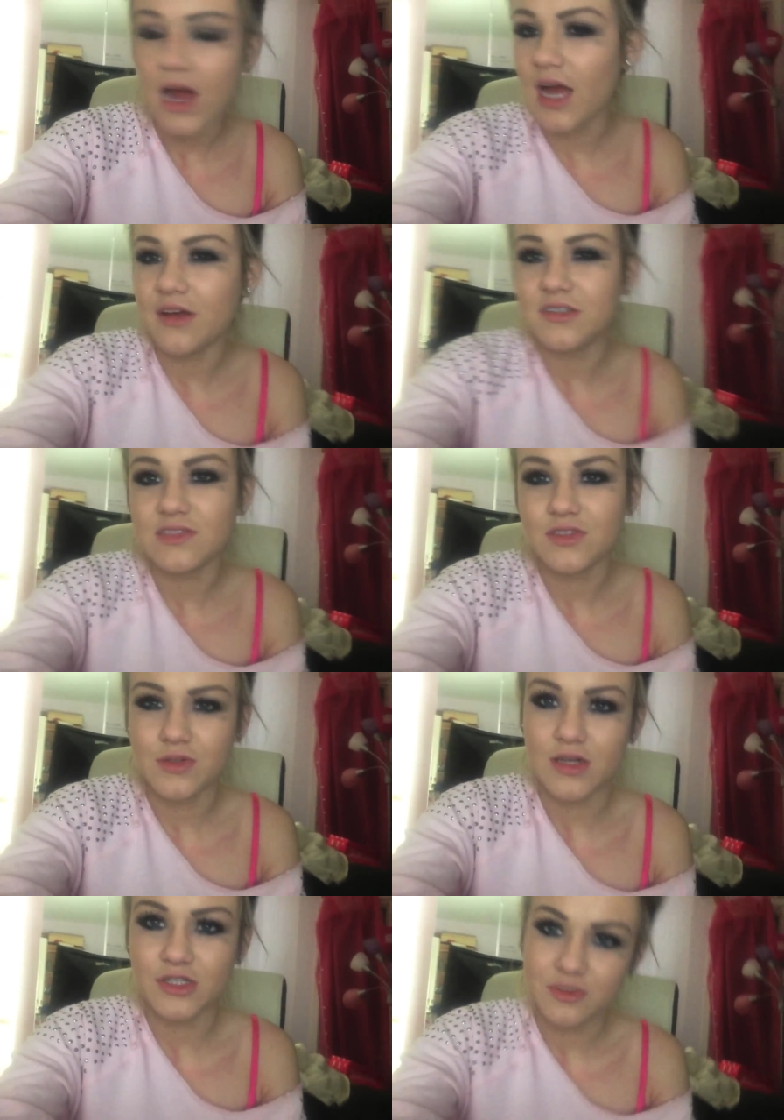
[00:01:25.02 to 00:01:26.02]
I honestly have no
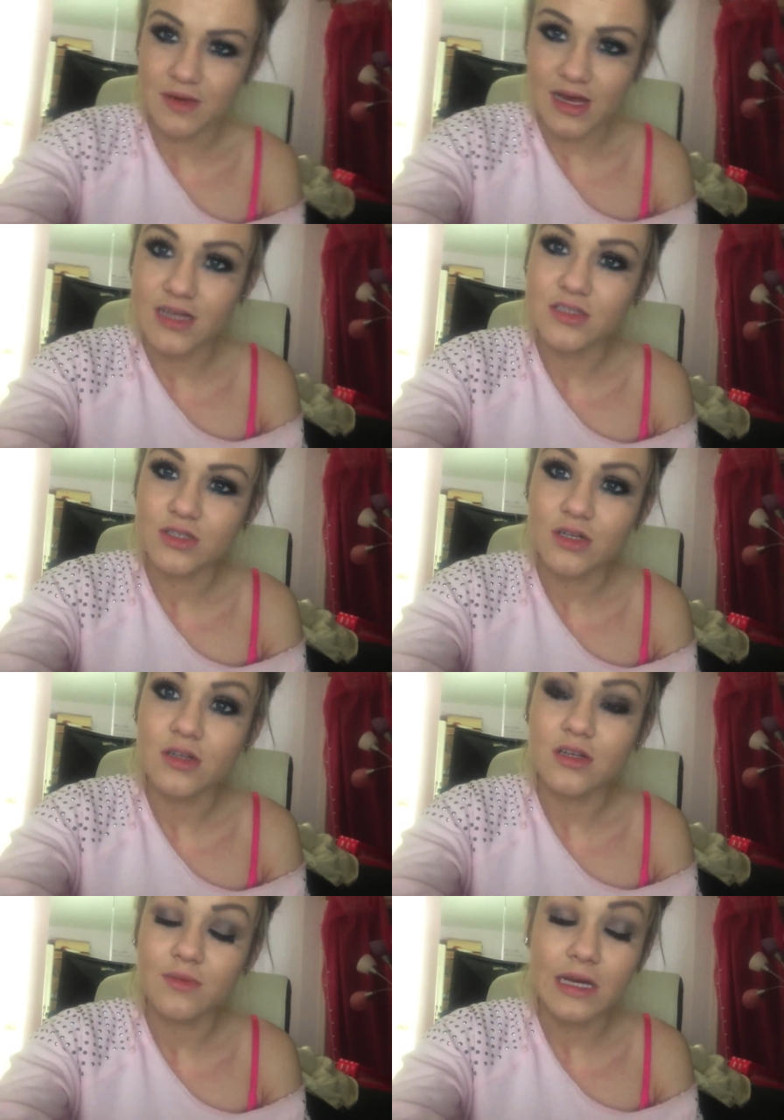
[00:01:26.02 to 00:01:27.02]
energy. My eyes are
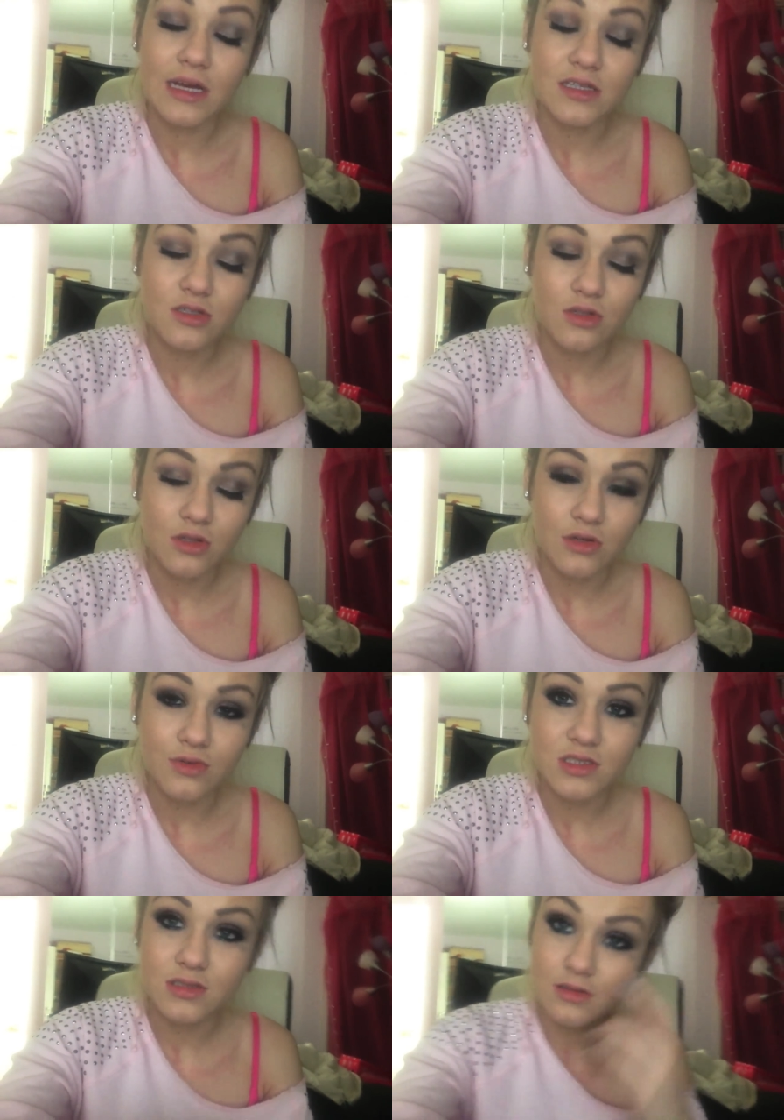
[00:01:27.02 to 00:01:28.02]
like my eyes
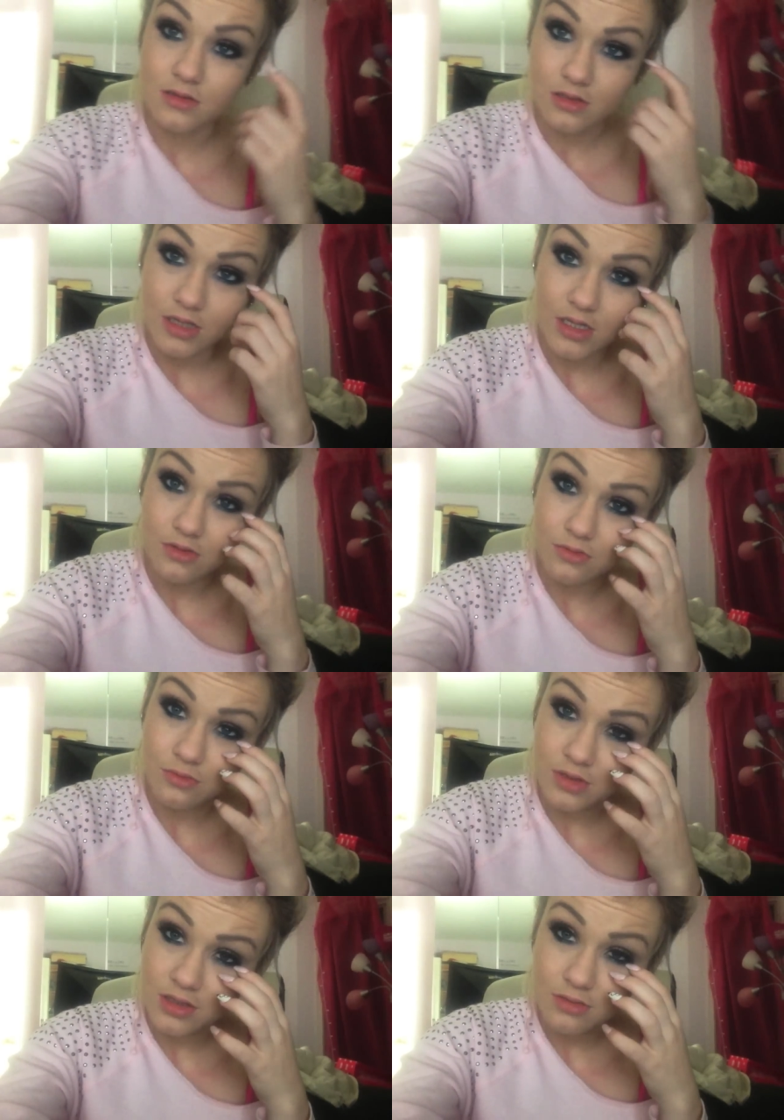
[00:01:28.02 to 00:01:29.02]
close. They're like
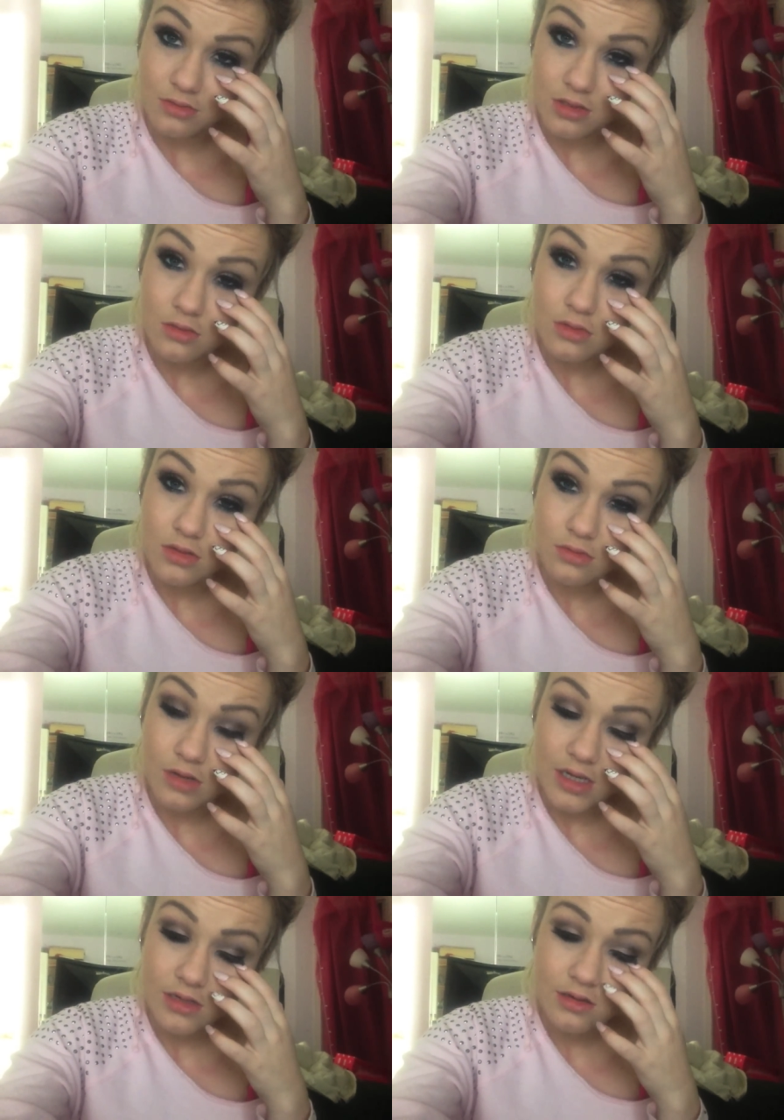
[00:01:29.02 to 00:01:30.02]
really, really, really
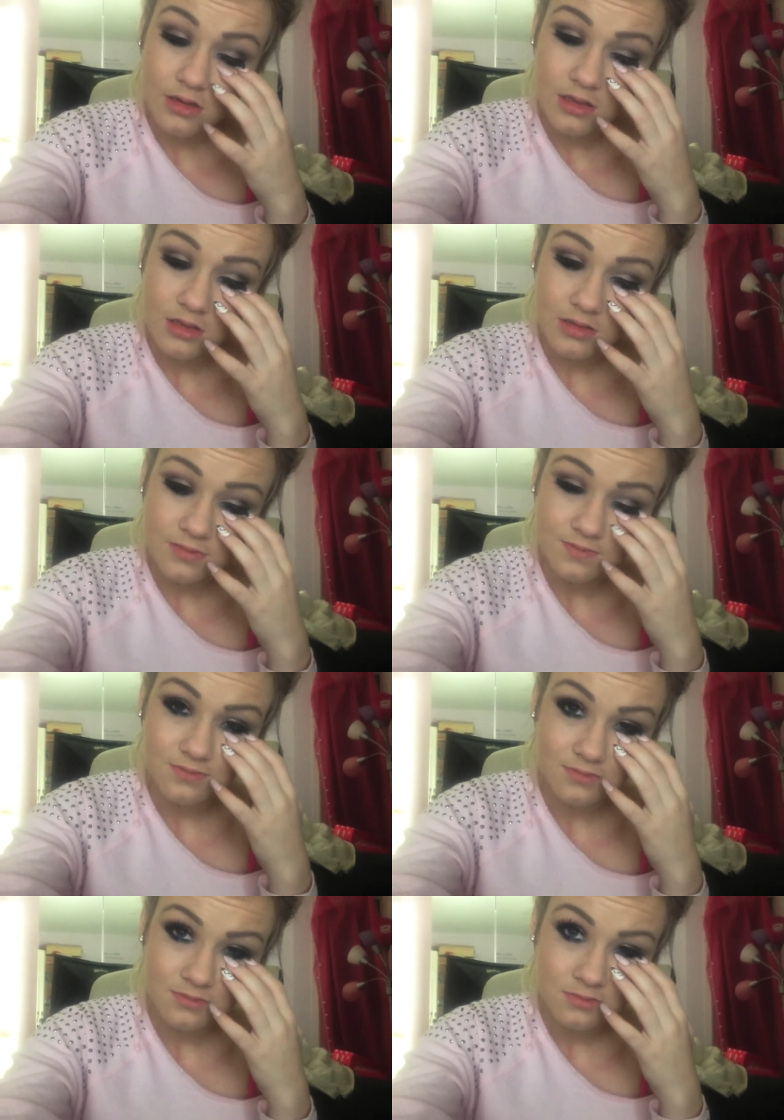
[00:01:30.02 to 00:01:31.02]
red.
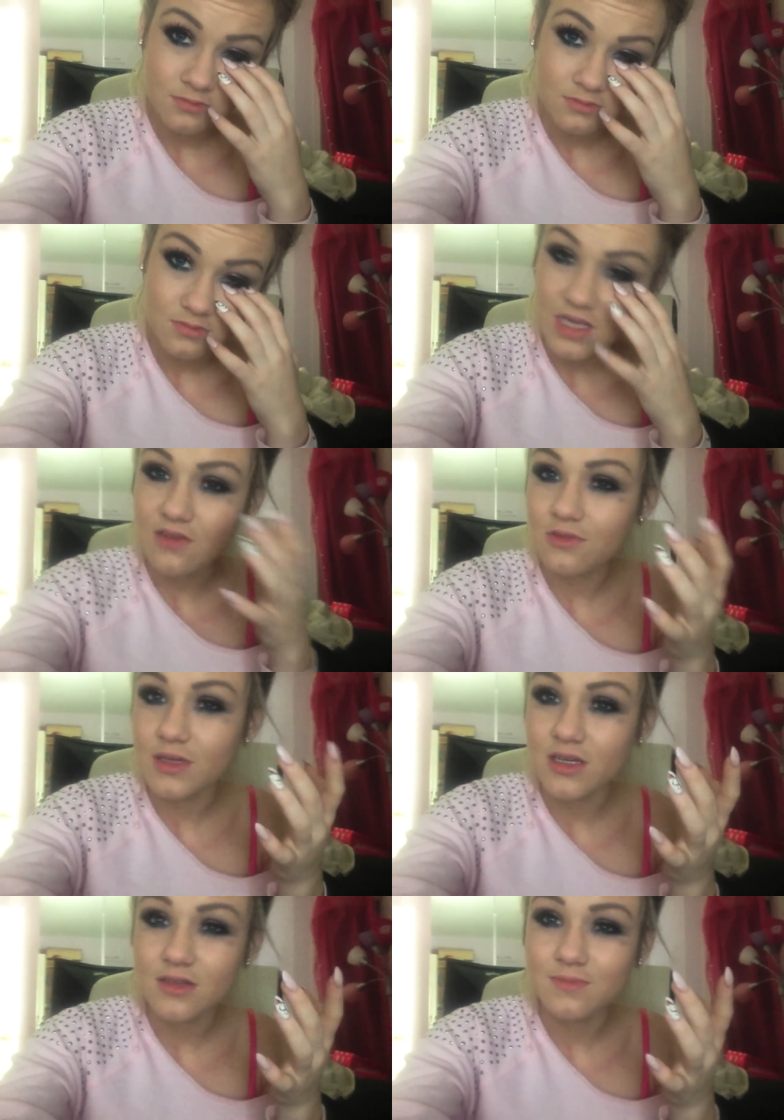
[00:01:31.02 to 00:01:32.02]
Not from
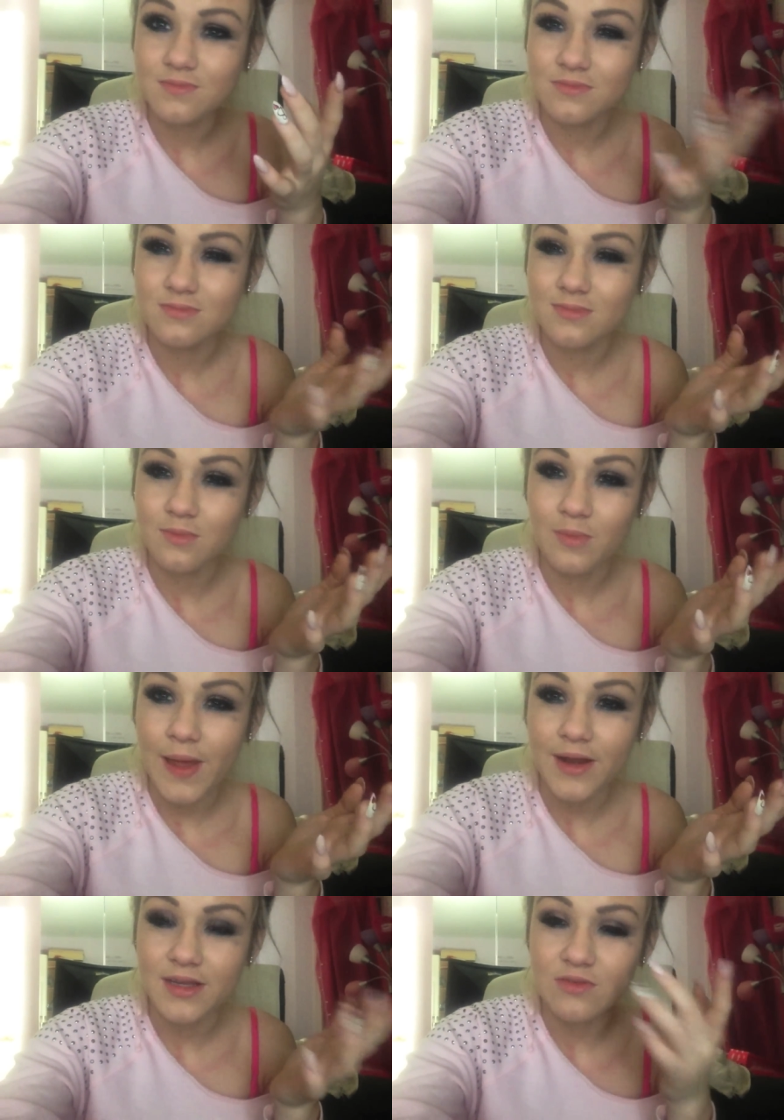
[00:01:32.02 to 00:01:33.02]
like
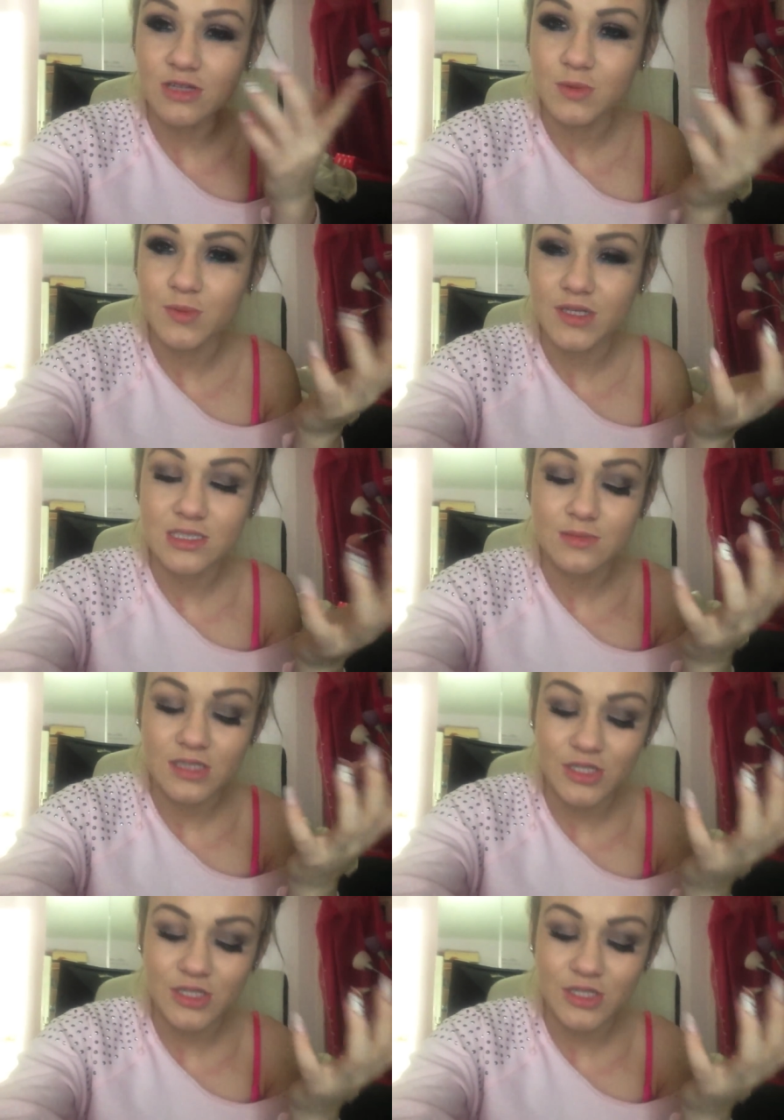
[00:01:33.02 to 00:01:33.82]
bad activities, but because I'm